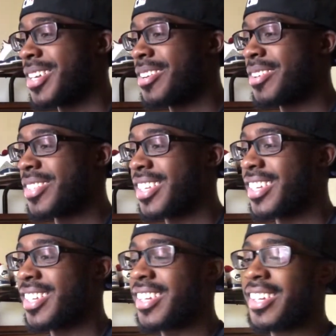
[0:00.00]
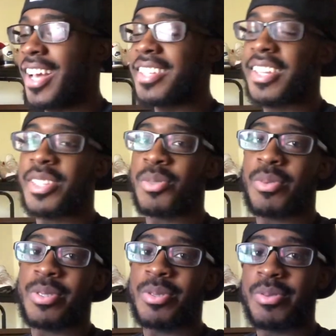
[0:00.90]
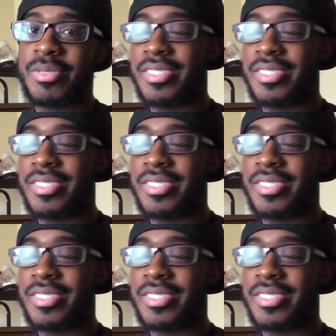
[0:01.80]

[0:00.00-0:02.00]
You know what I'm saying? I say two on two.